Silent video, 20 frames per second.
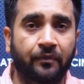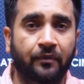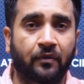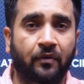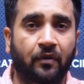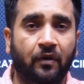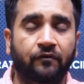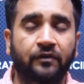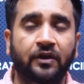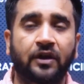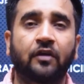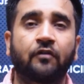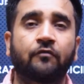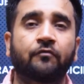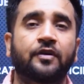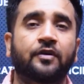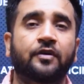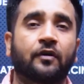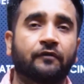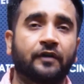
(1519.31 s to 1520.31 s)
of the
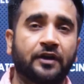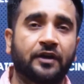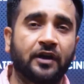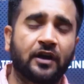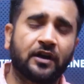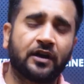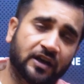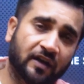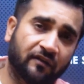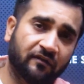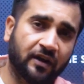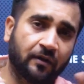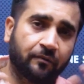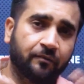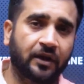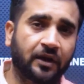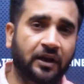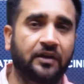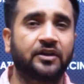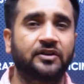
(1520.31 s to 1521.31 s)
Government of India,
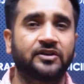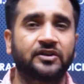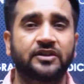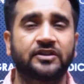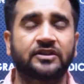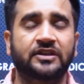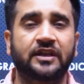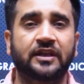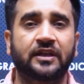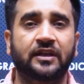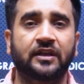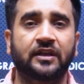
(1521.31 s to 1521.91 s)
developed indigenously,